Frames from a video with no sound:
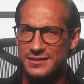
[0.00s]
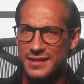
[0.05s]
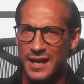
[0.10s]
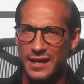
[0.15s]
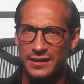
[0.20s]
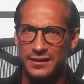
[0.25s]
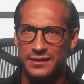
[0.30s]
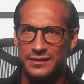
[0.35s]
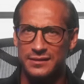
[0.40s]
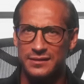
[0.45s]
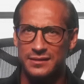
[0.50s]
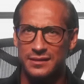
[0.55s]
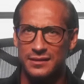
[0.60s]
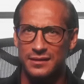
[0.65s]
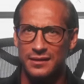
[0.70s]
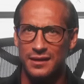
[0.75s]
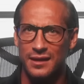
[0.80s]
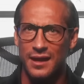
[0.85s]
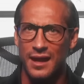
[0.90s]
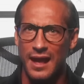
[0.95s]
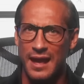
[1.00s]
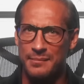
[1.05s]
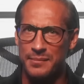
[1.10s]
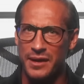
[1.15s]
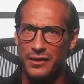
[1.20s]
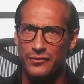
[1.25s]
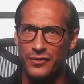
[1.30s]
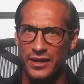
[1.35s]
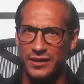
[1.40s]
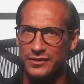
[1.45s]
Is that it?
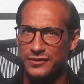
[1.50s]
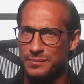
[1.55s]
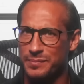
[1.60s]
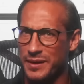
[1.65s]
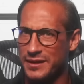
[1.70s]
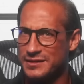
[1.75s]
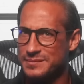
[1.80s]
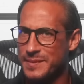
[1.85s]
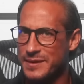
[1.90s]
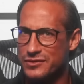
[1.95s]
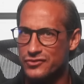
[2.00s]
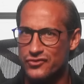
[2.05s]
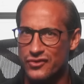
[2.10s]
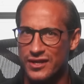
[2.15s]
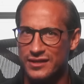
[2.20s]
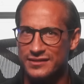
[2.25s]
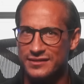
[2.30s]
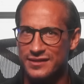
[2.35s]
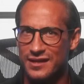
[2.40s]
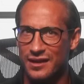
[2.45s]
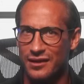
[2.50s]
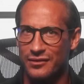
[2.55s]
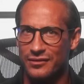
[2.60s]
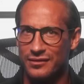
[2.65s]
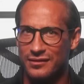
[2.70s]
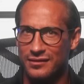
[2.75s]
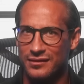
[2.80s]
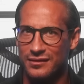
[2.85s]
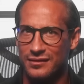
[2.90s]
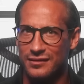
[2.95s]
Am I ready to place my trades
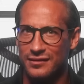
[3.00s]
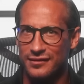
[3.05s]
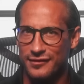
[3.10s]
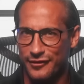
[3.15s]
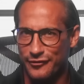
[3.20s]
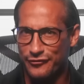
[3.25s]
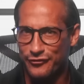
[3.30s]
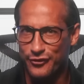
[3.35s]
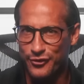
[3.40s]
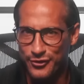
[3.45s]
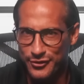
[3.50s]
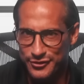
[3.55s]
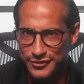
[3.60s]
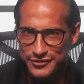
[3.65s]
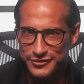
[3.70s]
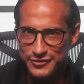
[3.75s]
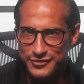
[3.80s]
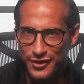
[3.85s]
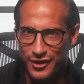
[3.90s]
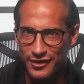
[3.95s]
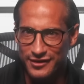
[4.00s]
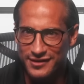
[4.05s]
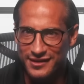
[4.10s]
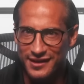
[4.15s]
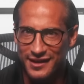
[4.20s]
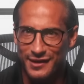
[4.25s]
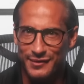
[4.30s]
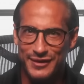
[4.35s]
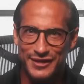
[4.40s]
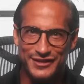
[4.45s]
now? Of course
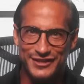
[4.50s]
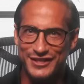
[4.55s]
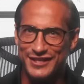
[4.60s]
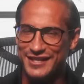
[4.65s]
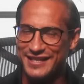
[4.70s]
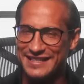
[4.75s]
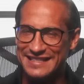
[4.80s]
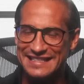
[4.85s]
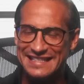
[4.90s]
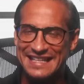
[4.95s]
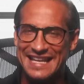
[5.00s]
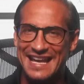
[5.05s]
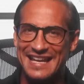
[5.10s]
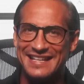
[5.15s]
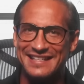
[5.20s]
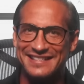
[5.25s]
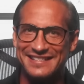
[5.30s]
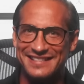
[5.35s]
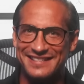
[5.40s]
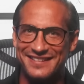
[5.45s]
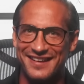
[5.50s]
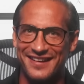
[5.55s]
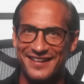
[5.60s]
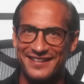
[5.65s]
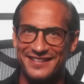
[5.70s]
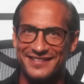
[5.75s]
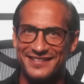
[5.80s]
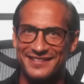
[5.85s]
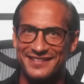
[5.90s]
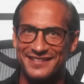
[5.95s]
not. We're just getting
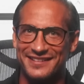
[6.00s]
started.